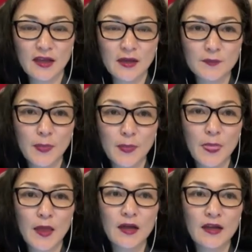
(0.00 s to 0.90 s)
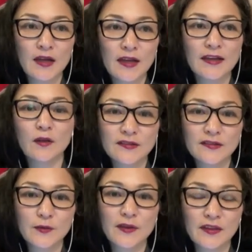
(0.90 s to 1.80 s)
and
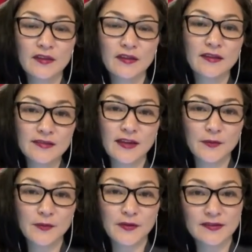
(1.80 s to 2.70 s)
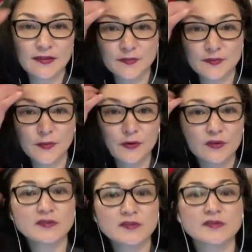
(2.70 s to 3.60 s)
also in the Insider, because his
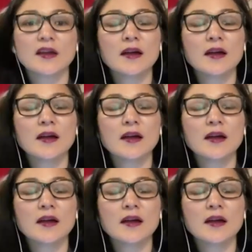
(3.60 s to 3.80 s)
murals